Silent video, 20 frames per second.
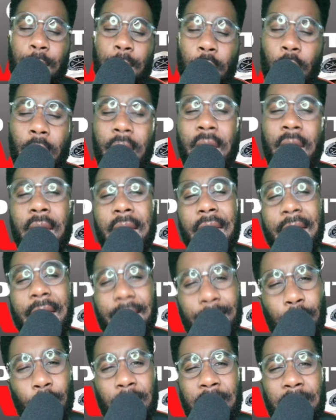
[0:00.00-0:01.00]
all.
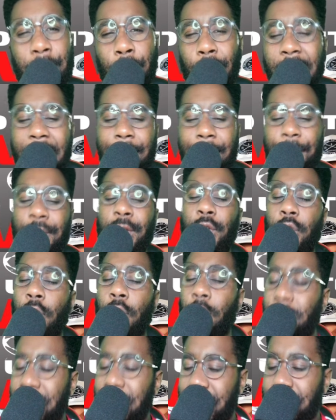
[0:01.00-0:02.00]
And we rightfully
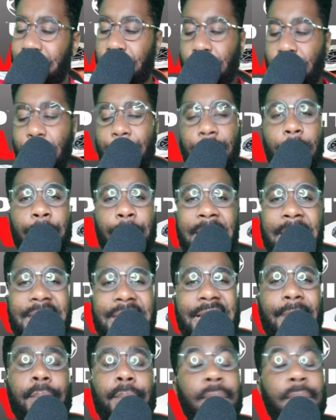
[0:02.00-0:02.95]
so did deserve to beat them.